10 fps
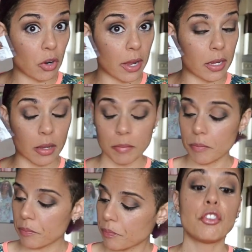trying it.
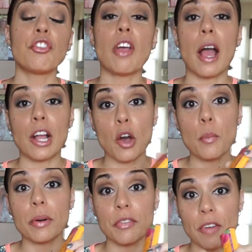
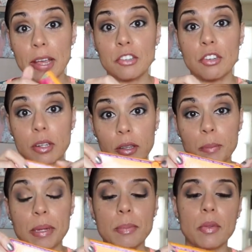ChocoPerfection,
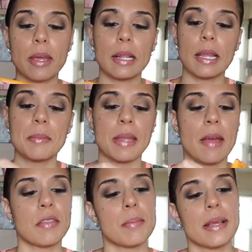the people that claim to
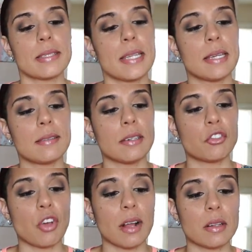have the best
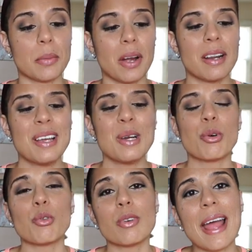tasting chocolate bar.
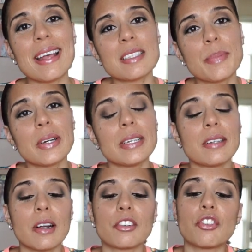Raspberry
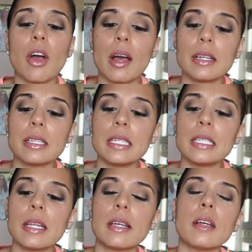dark
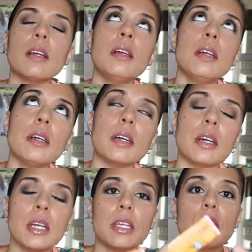chocolate, like,
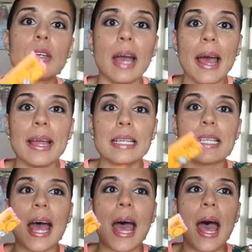oh, you guys,